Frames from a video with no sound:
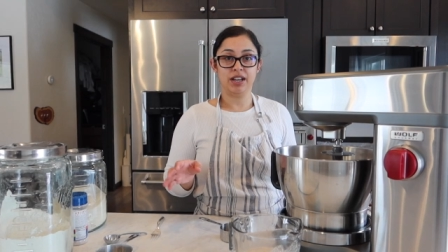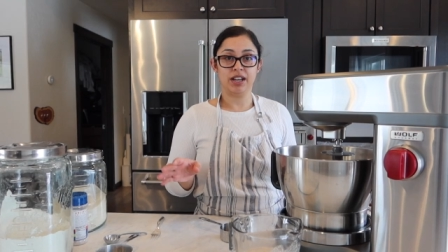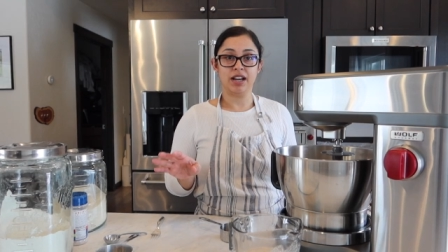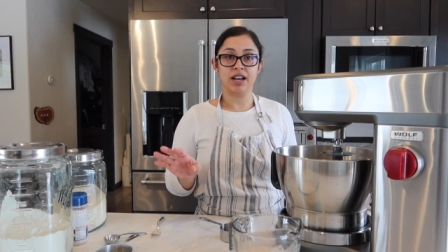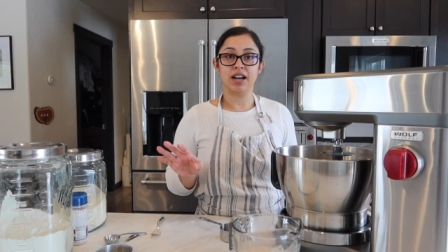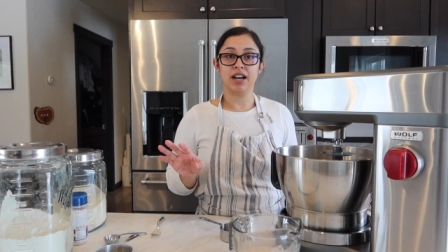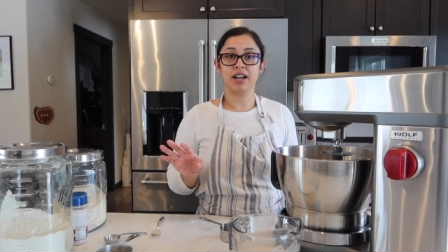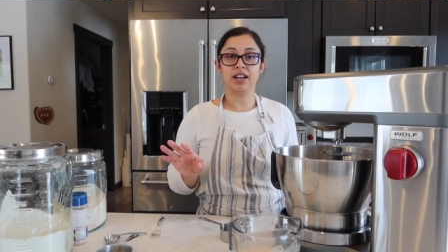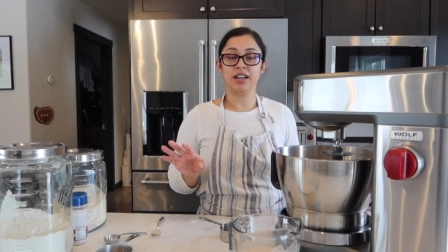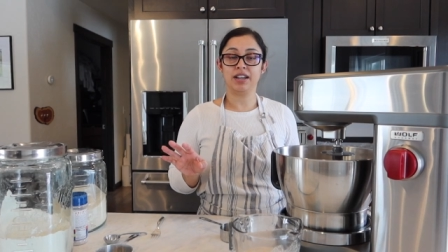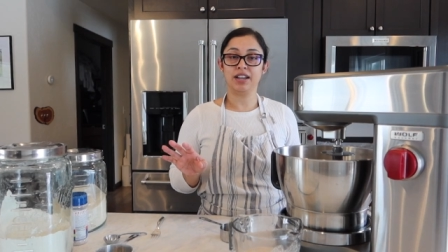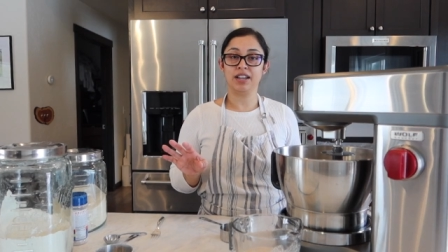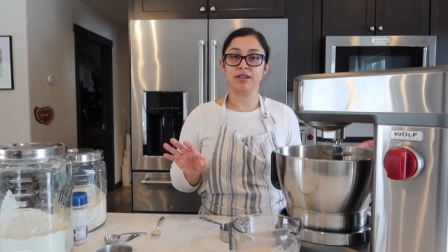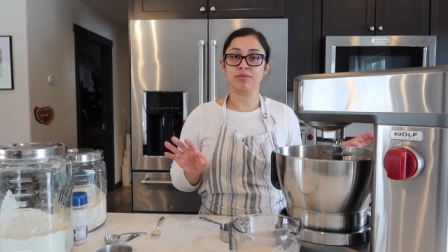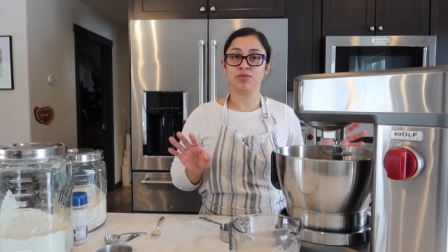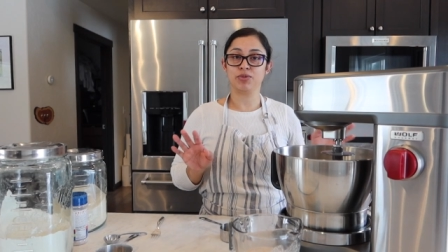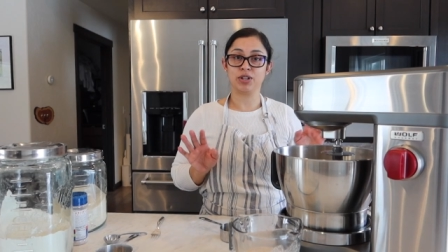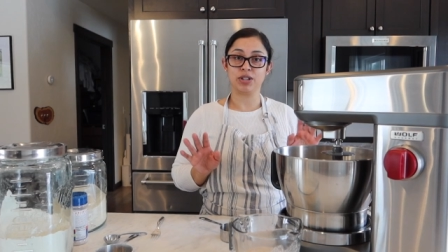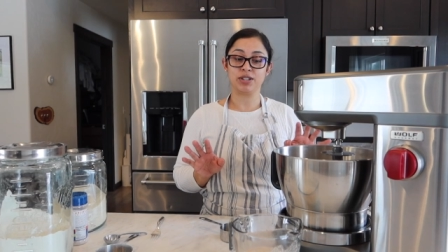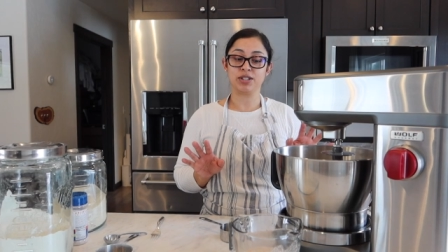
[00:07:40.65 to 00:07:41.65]
I
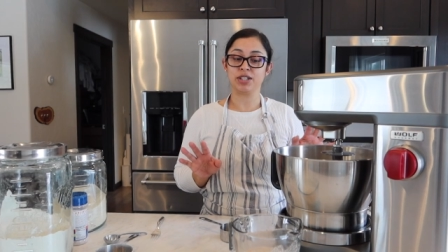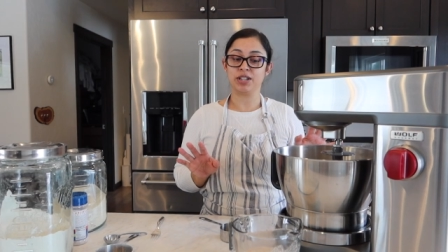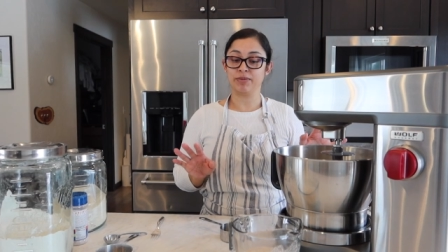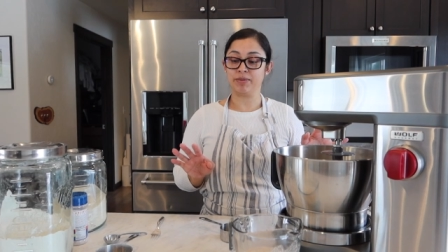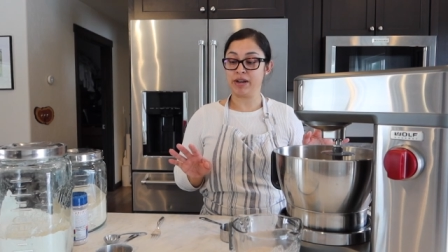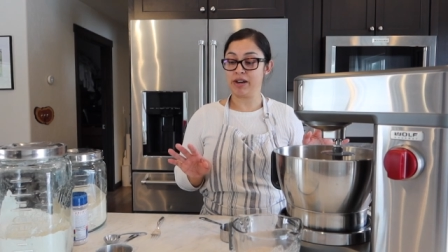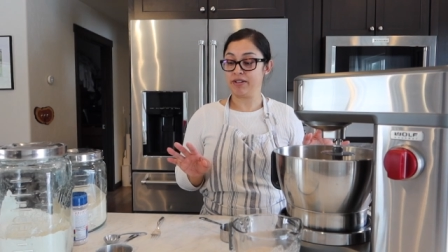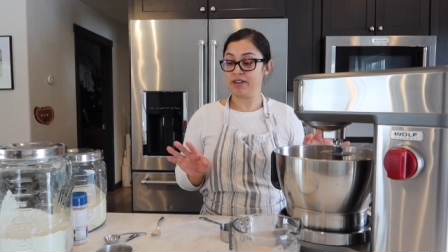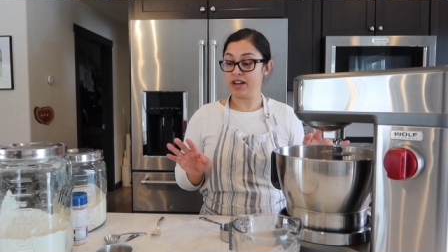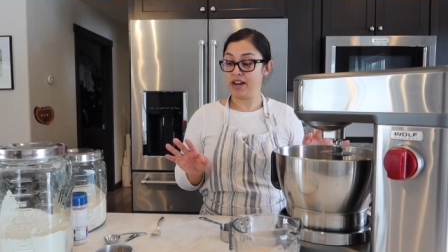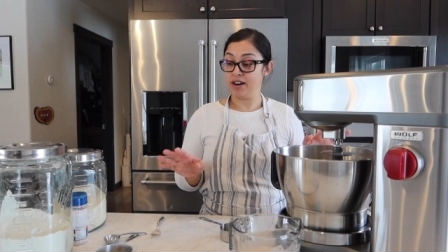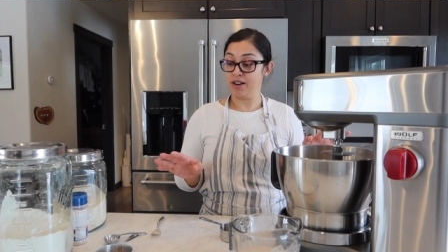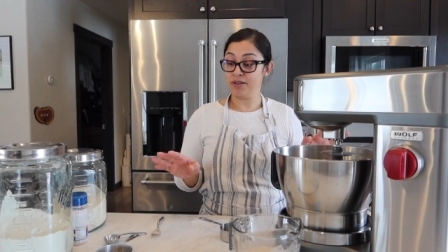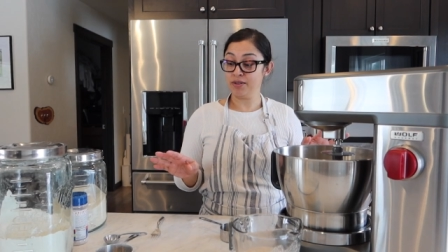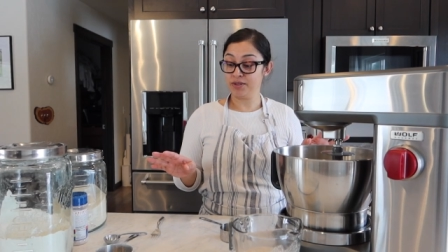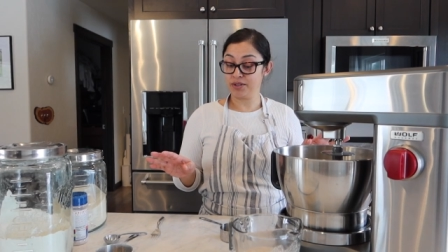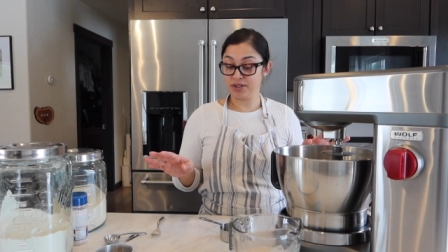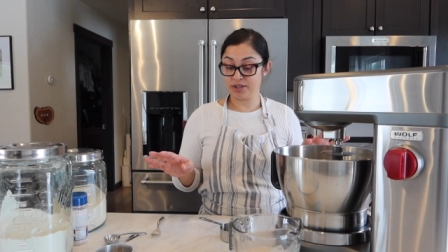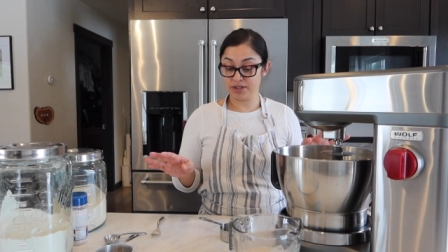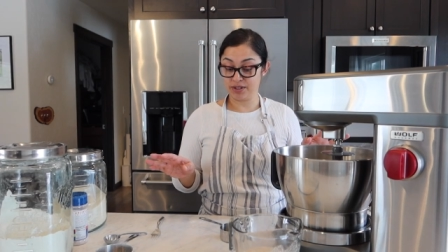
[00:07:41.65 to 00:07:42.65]
am just about
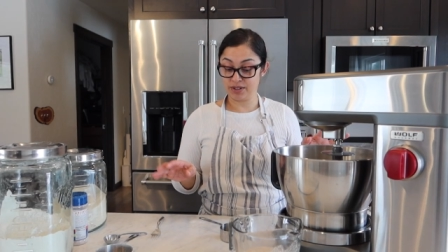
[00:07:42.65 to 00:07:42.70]
out,